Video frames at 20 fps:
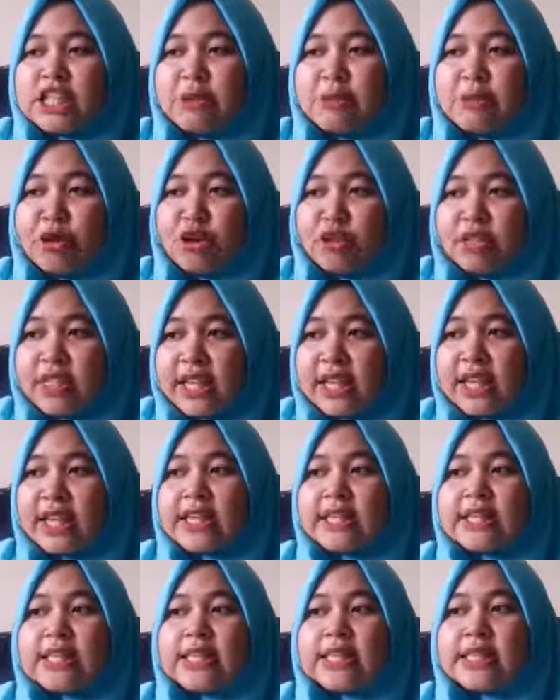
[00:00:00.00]
Semiotic
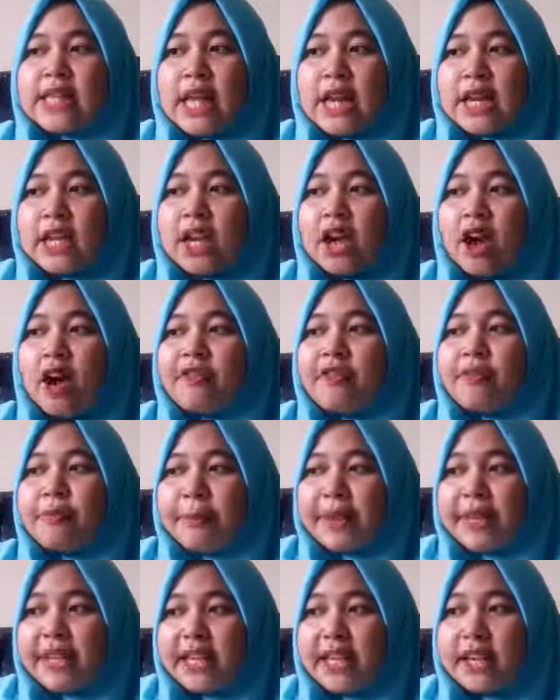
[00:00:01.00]
is the study of
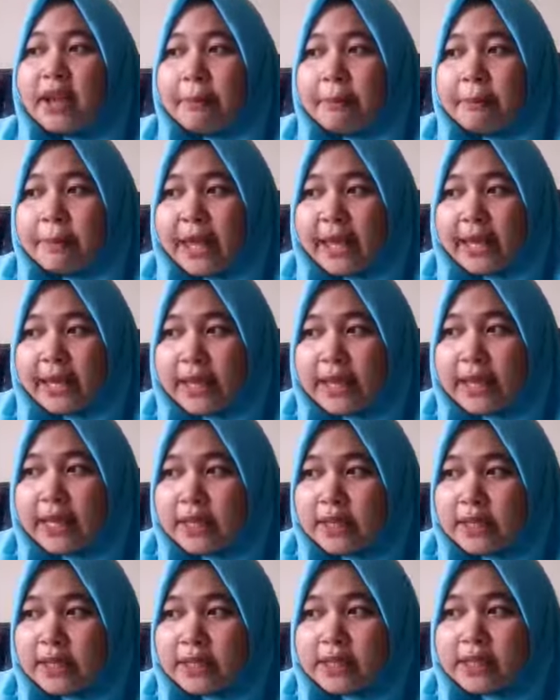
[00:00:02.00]
meaning
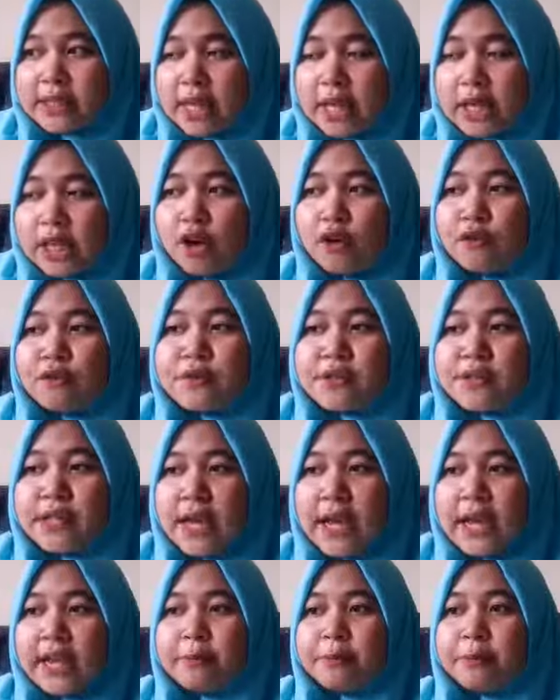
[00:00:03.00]
making, the study of
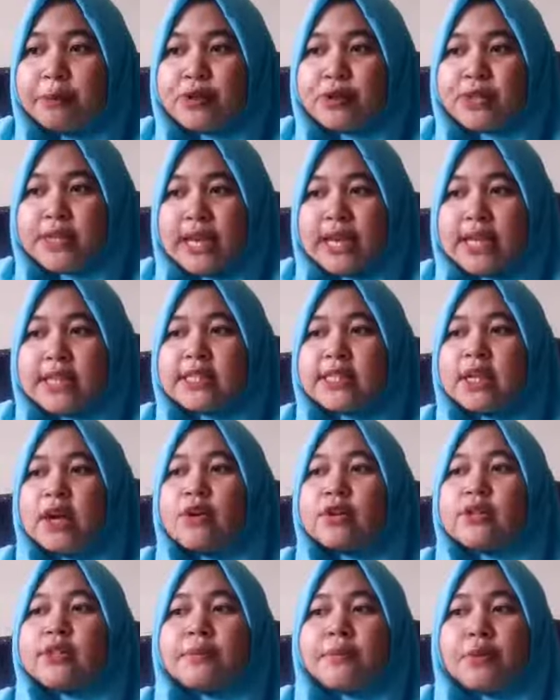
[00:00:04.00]
sign process
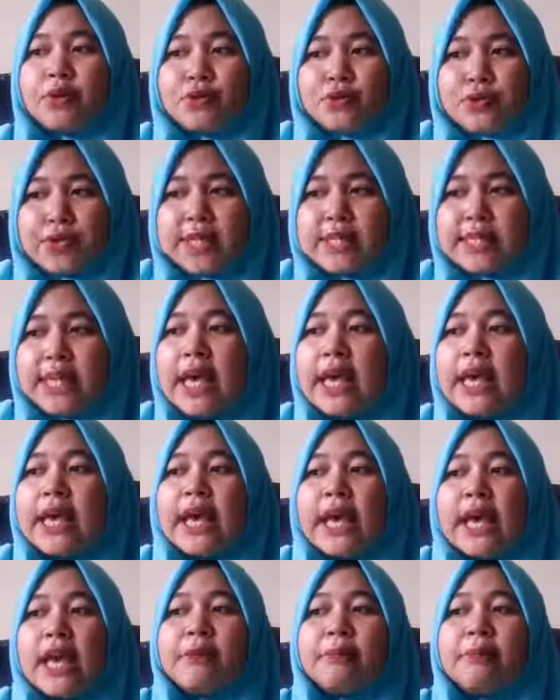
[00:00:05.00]
or semiosis,
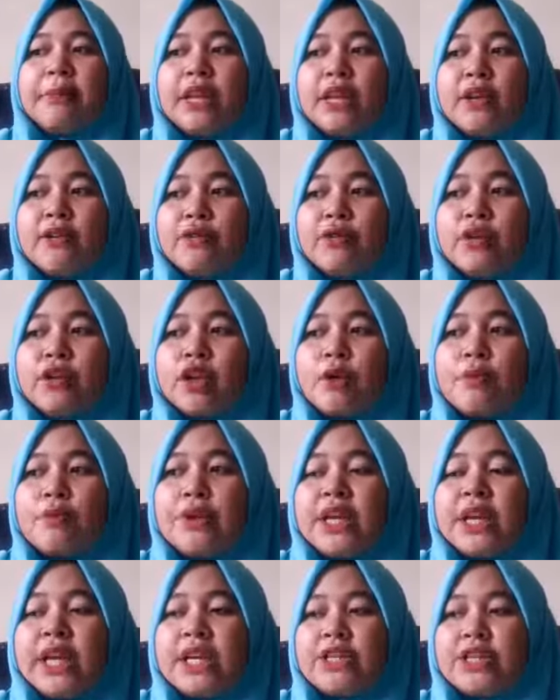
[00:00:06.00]
and meaningful
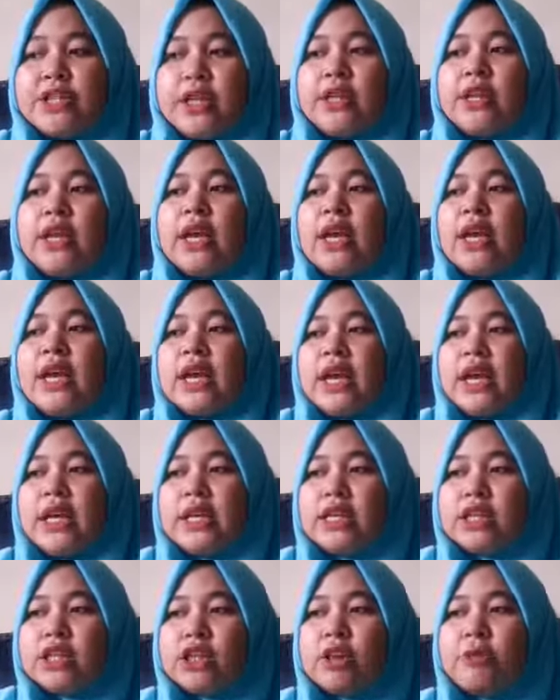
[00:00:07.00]
communication.
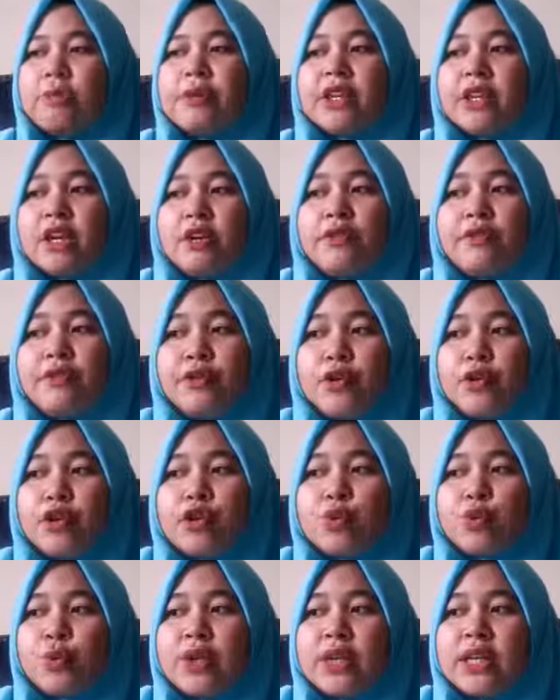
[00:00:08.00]
It is not be
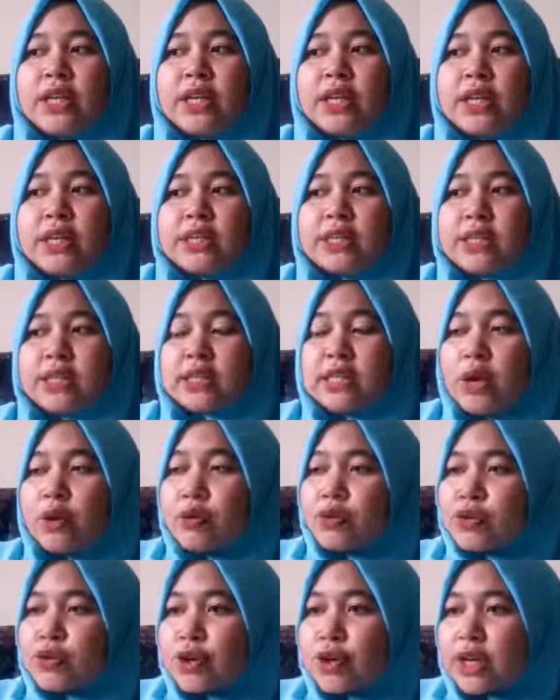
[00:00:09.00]
confused with the
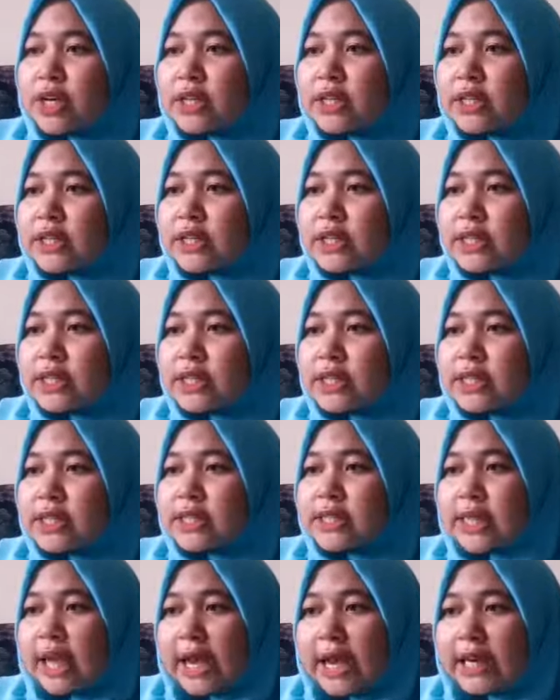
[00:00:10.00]
Southern
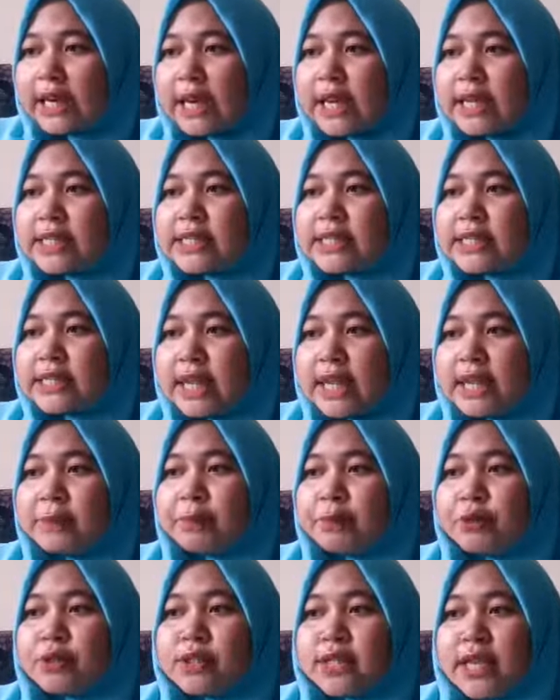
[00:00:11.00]
sign and
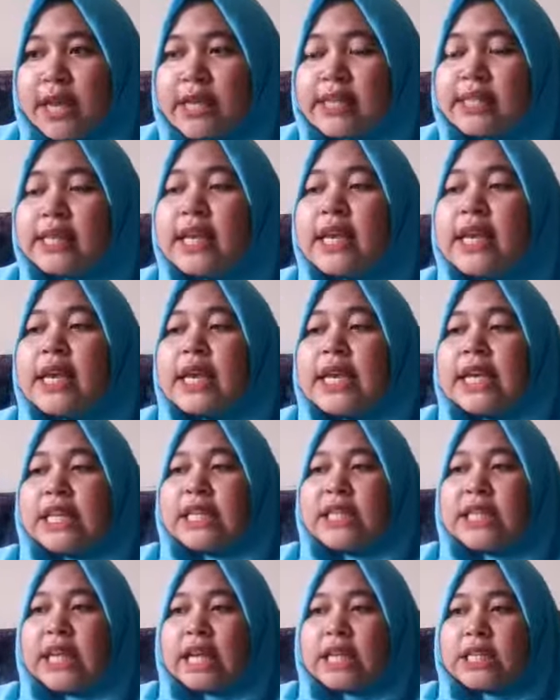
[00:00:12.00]
sign process,
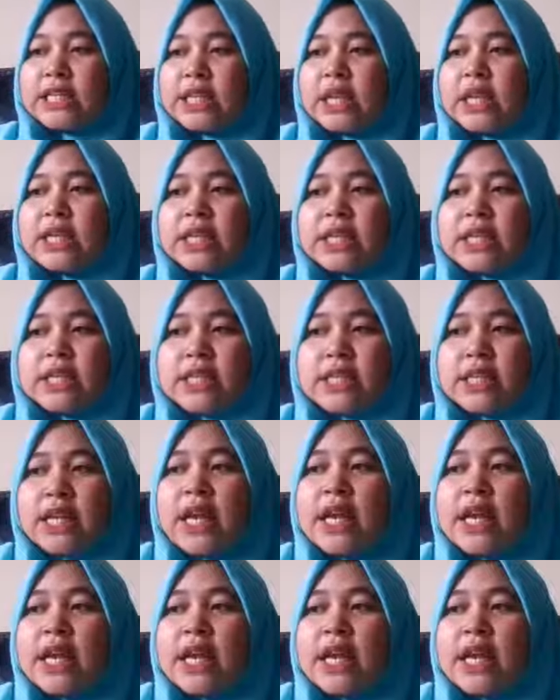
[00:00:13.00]
indication,